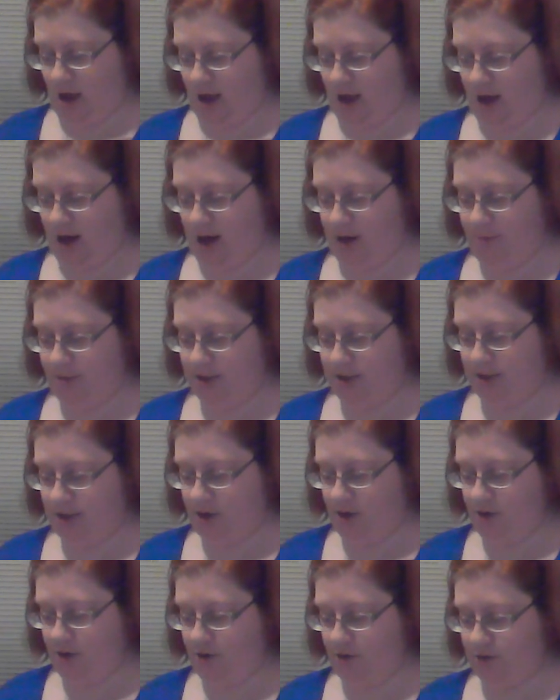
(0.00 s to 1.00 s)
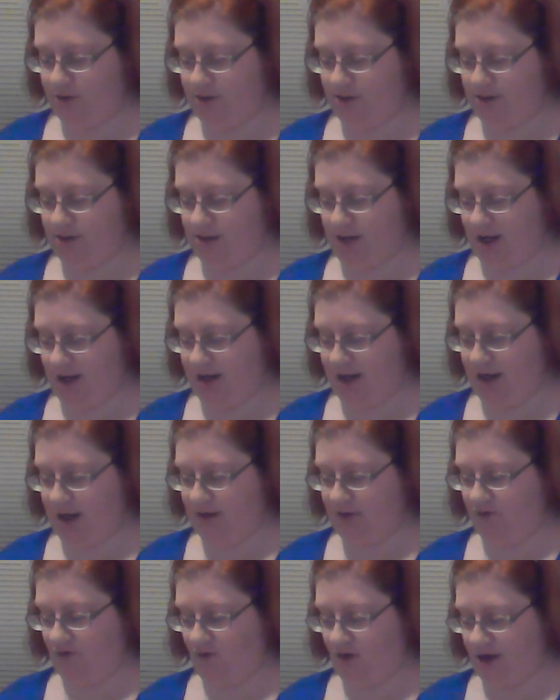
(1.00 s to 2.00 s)
Any materials,
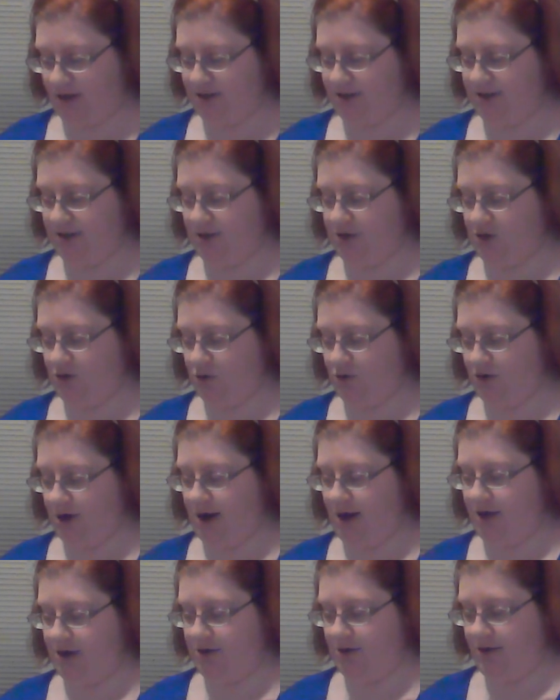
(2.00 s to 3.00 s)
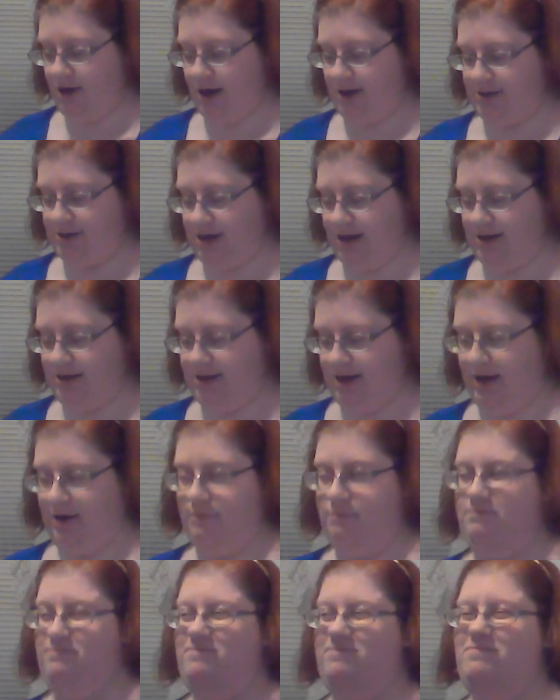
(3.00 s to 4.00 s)
techniques, flosses to try in
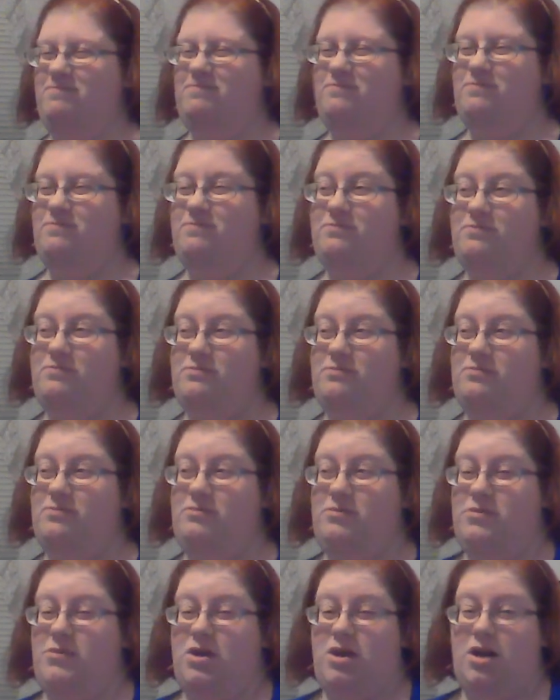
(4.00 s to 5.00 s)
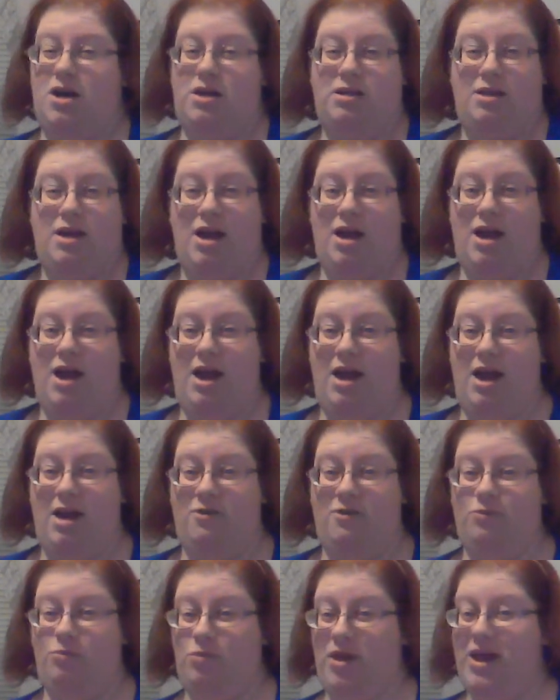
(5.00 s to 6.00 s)
2018? None that I
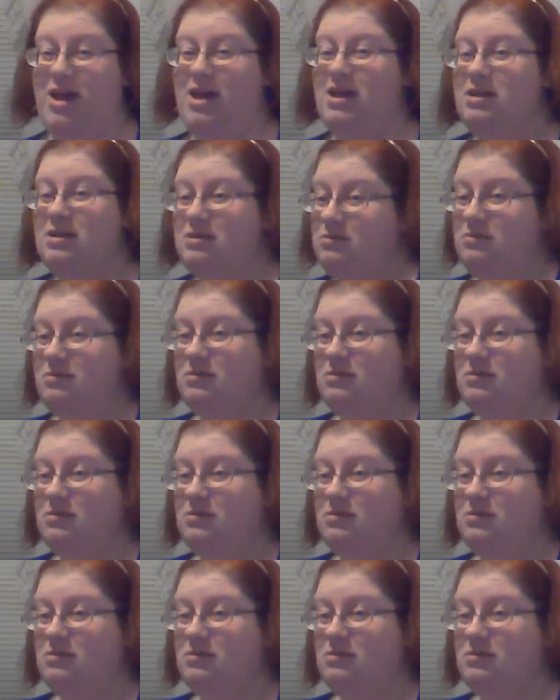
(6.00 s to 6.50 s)
have planned.